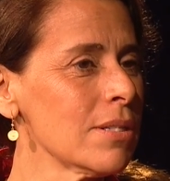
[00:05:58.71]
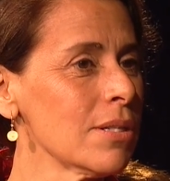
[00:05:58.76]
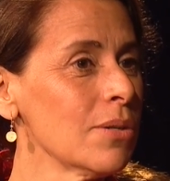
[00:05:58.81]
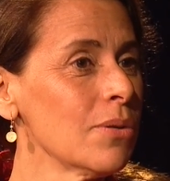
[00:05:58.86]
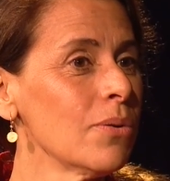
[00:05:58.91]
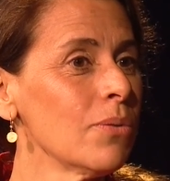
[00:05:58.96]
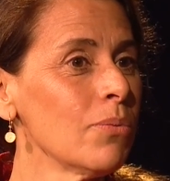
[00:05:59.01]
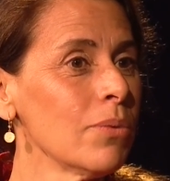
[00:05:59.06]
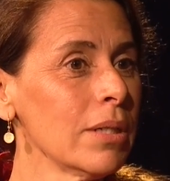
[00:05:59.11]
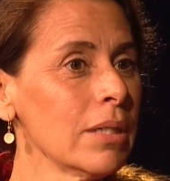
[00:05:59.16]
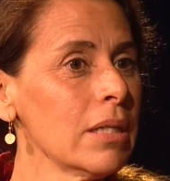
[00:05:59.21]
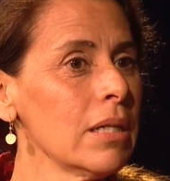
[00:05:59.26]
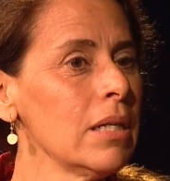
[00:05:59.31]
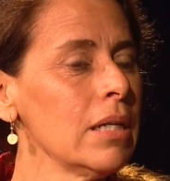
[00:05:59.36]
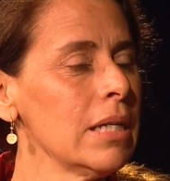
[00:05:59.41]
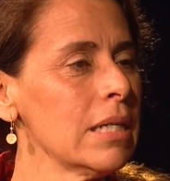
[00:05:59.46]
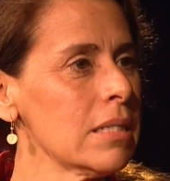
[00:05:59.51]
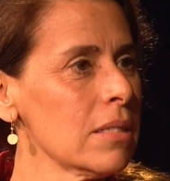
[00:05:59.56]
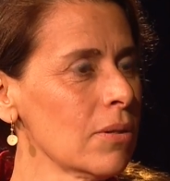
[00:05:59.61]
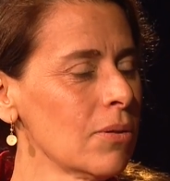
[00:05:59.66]
So
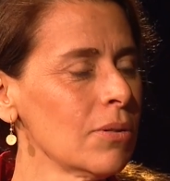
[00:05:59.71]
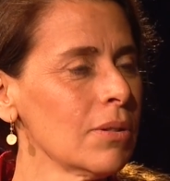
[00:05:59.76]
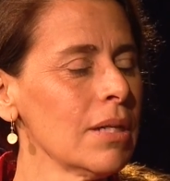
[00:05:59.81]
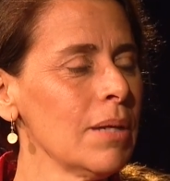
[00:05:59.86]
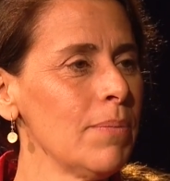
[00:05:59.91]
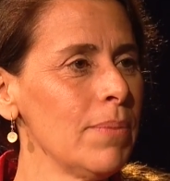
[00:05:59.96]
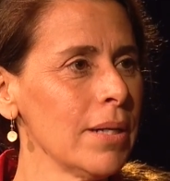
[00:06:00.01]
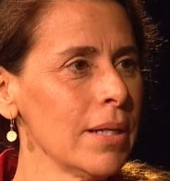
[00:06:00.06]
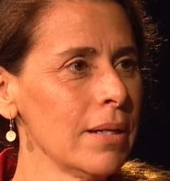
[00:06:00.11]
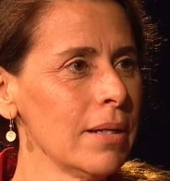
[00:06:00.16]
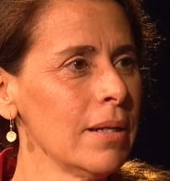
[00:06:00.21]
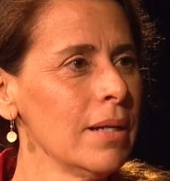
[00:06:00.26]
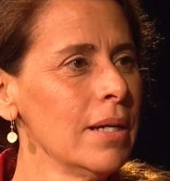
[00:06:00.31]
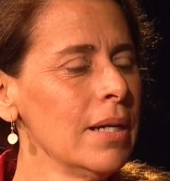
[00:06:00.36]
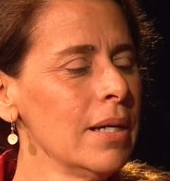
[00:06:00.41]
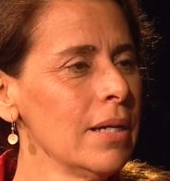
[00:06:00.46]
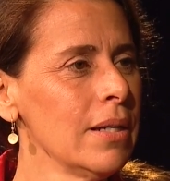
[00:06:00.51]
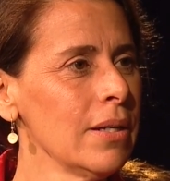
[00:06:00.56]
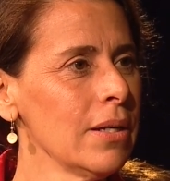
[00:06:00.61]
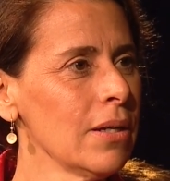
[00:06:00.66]
really, it's only been
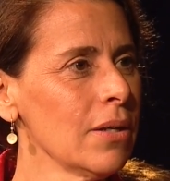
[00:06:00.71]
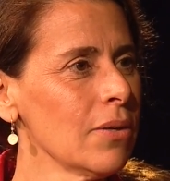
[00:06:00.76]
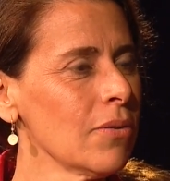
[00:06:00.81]
you